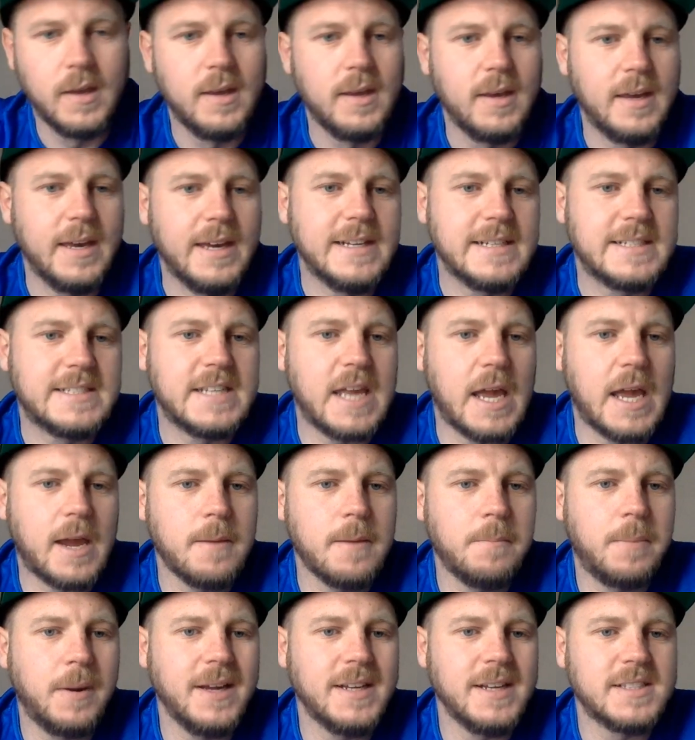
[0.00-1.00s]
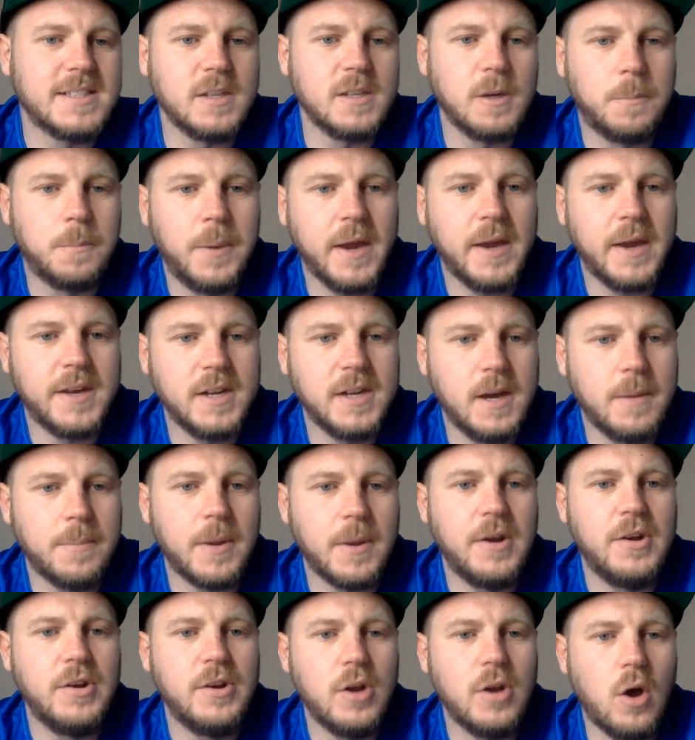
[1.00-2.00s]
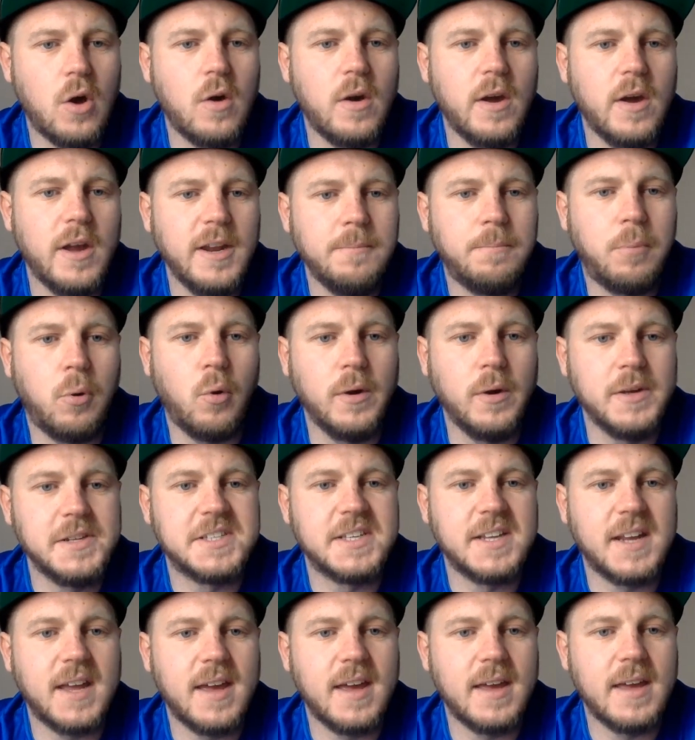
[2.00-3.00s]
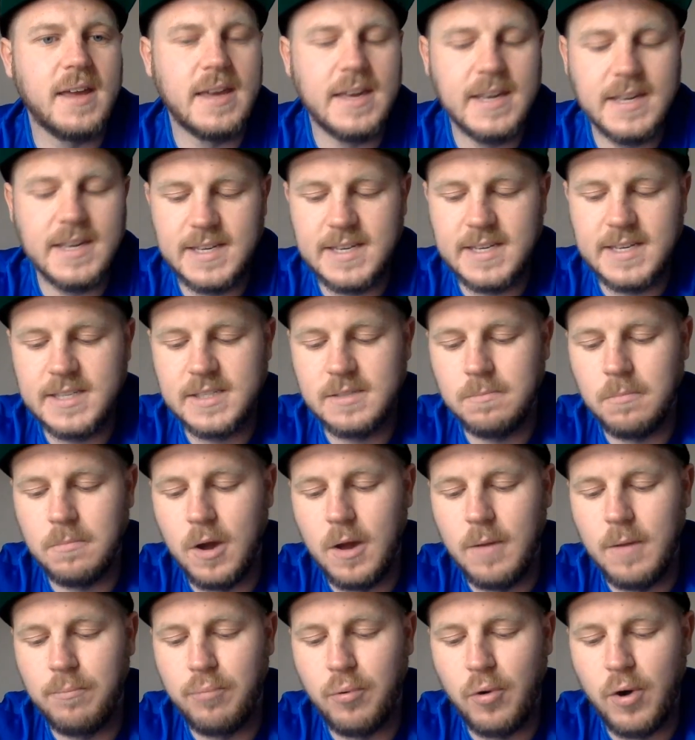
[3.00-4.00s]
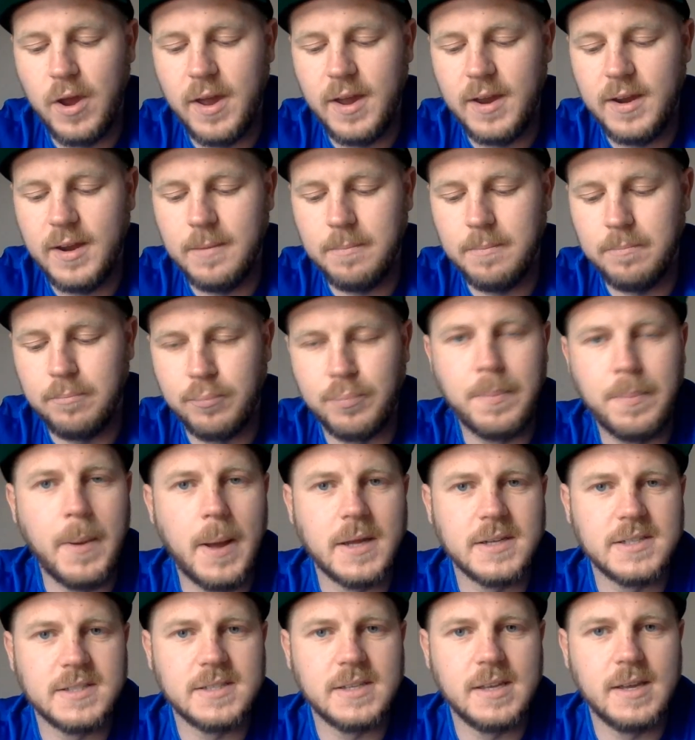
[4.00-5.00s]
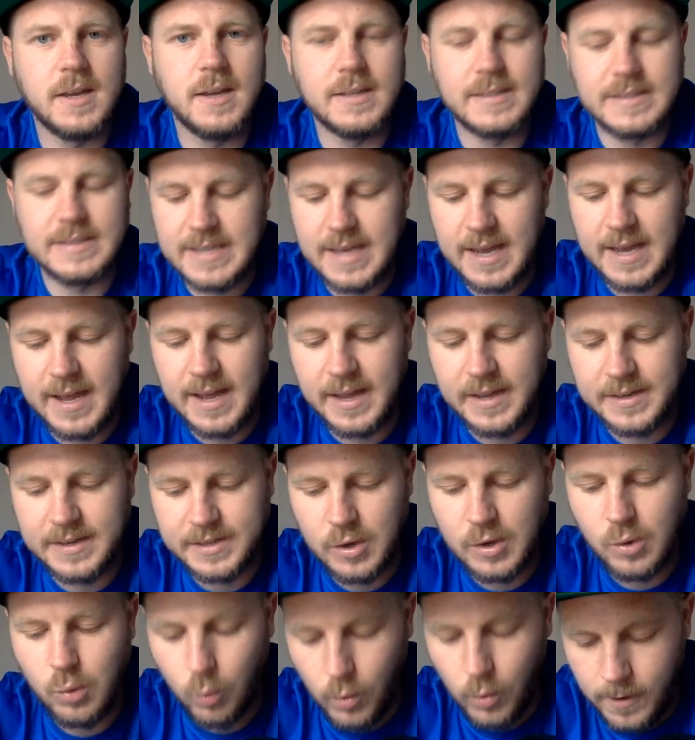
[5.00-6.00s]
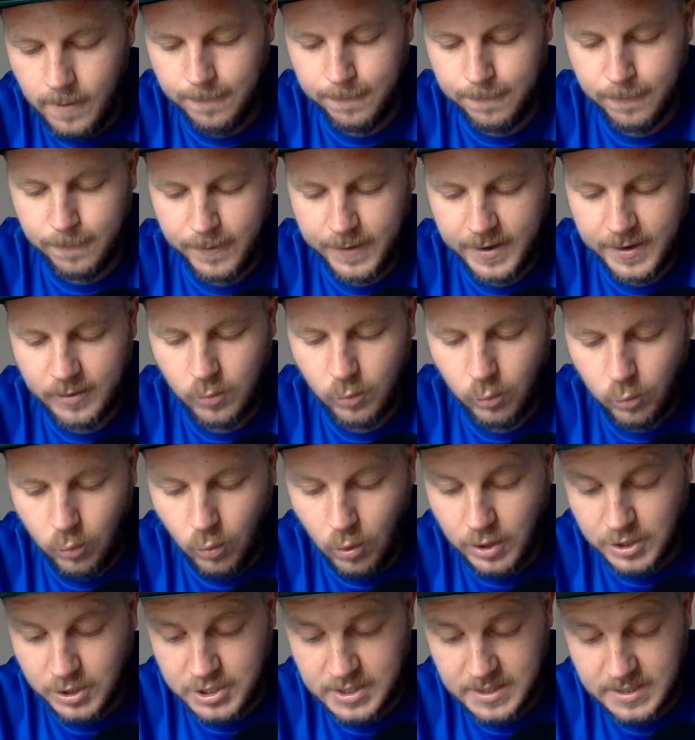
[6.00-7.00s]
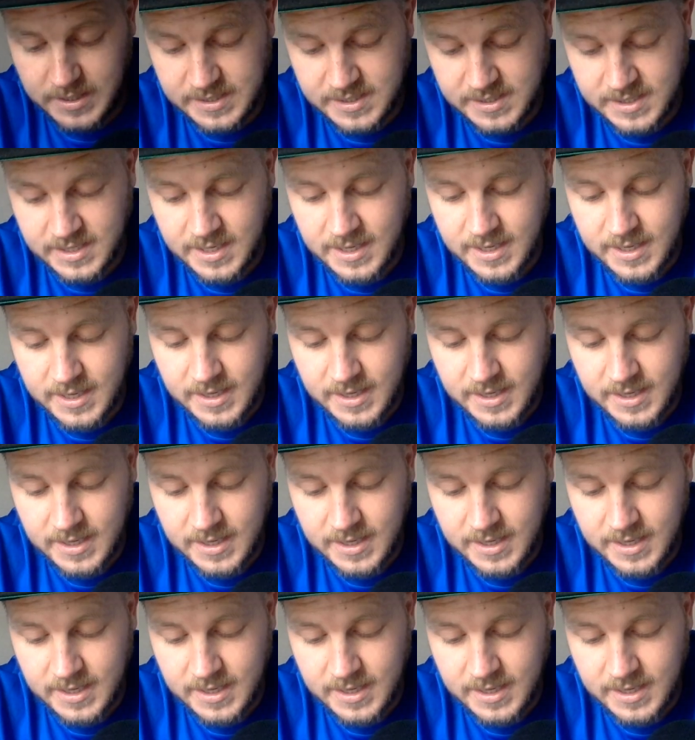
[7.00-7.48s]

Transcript: In 2nd place, though, picking up 9 points today, is my brain buster dad, Wilfred Watches.